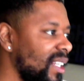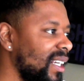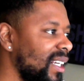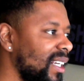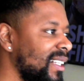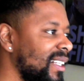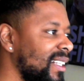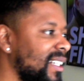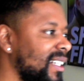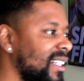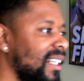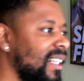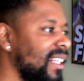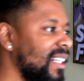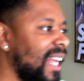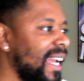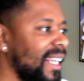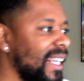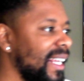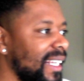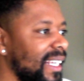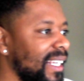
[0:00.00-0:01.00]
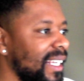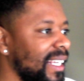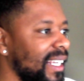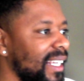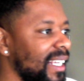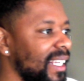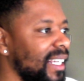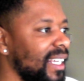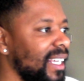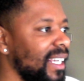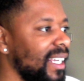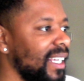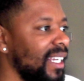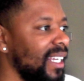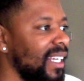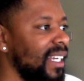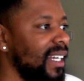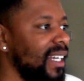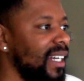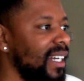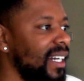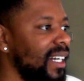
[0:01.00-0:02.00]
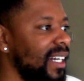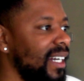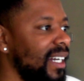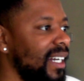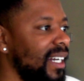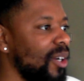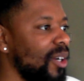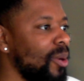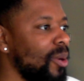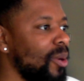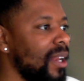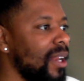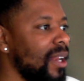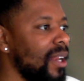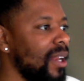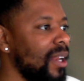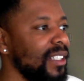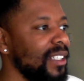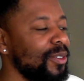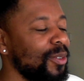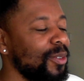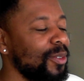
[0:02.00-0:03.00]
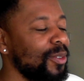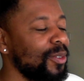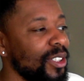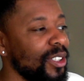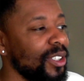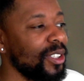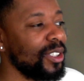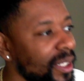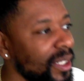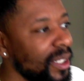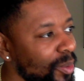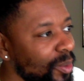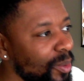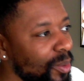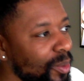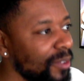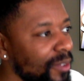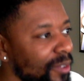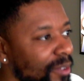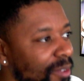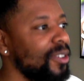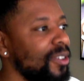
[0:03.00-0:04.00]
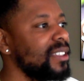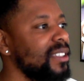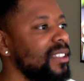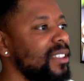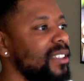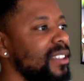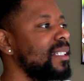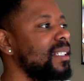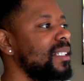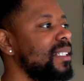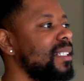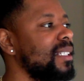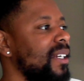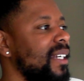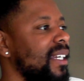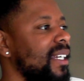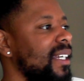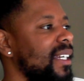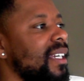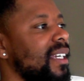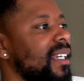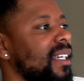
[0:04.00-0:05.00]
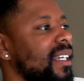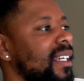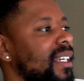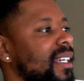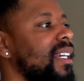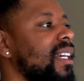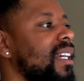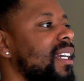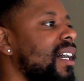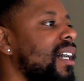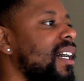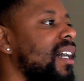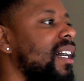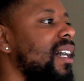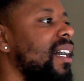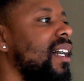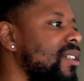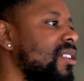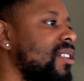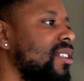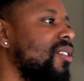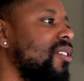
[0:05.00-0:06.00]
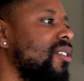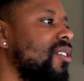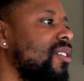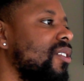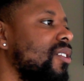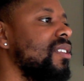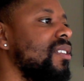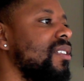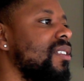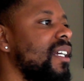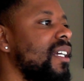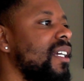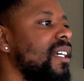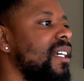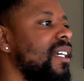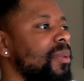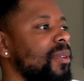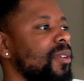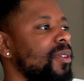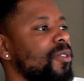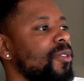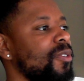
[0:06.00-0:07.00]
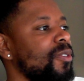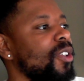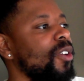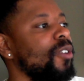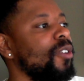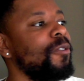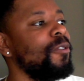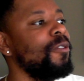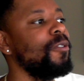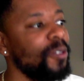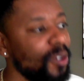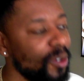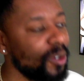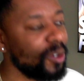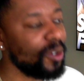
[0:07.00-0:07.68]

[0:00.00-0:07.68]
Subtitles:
The Lightning qualifies for a 2024 tax break. Was eligible for the full